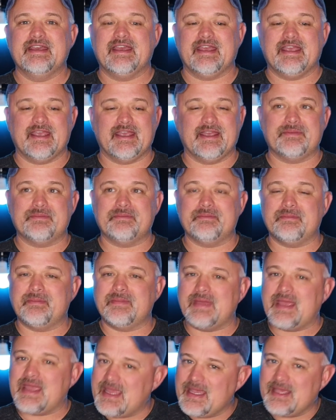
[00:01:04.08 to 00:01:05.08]
And
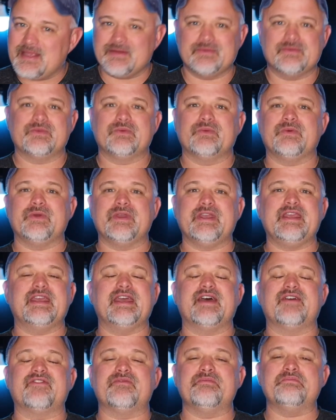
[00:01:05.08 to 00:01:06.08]
man, we
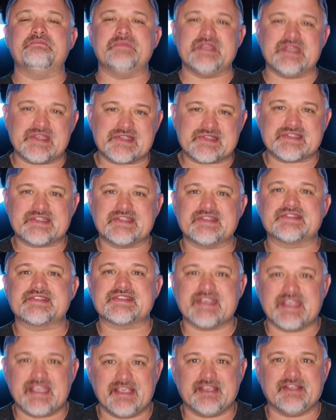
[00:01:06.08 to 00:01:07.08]
have missed
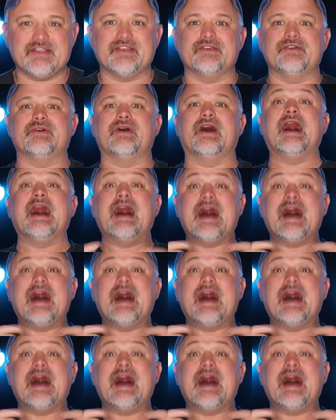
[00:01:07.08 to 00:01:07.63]
seeing you.